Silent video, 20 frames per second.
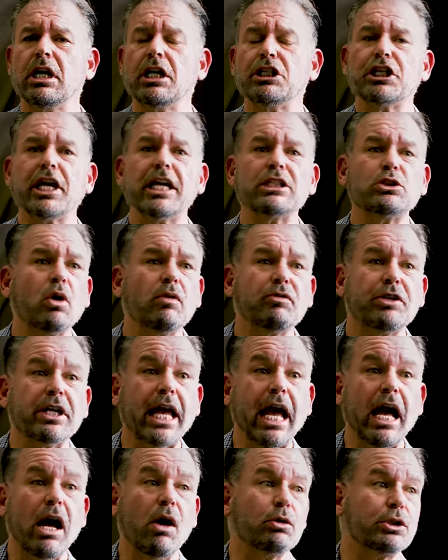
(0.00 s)
She gets off the
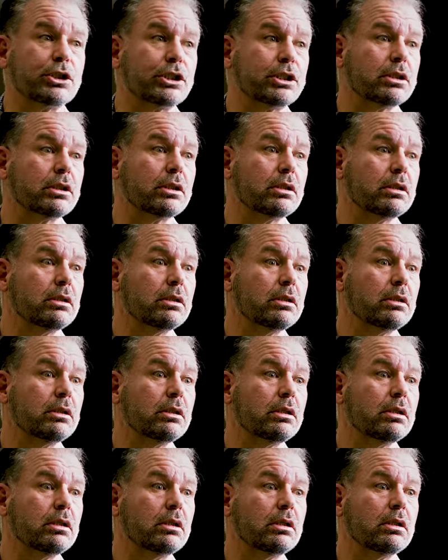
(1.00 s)
couch
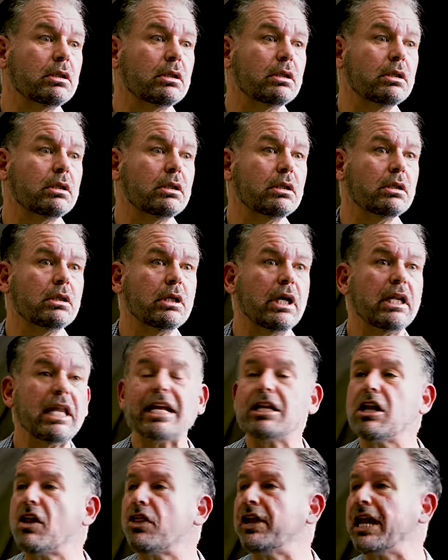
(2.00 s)

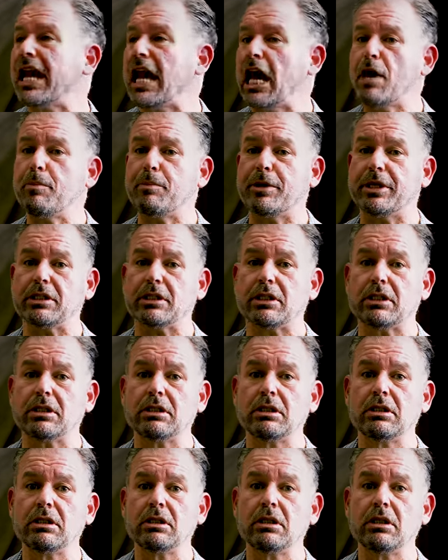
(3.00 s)
like nothing happened.
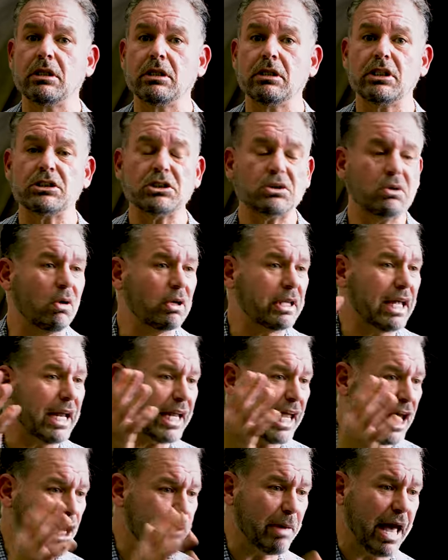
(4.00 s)
This dog
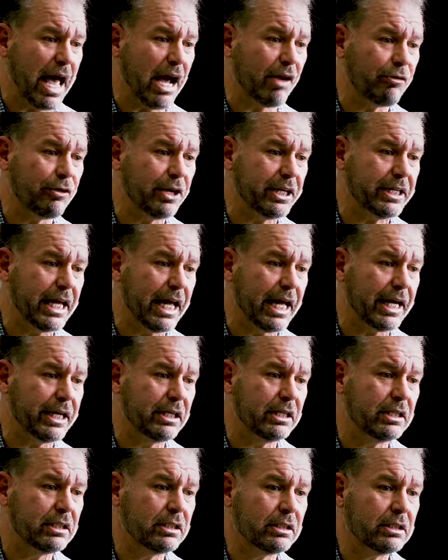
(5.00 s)
that came back from the
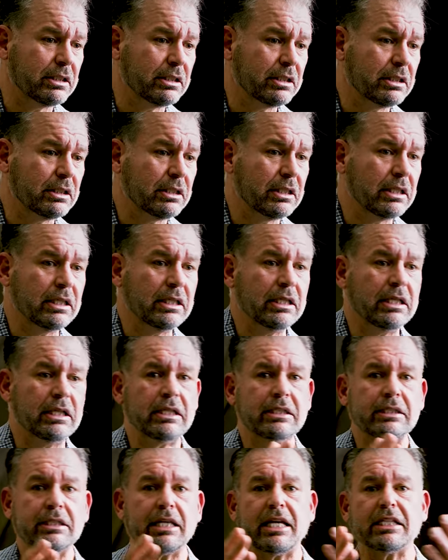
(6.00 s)
dead,
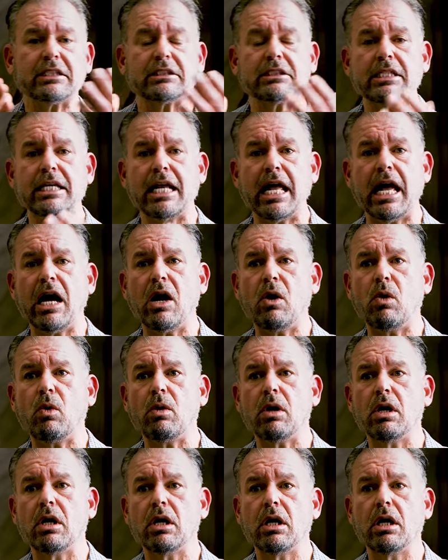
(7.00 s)
that is
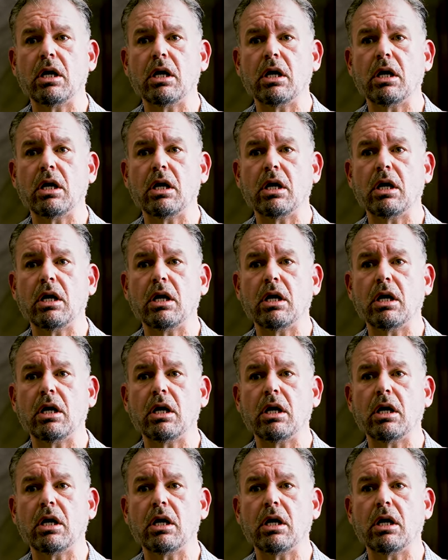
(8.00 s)
now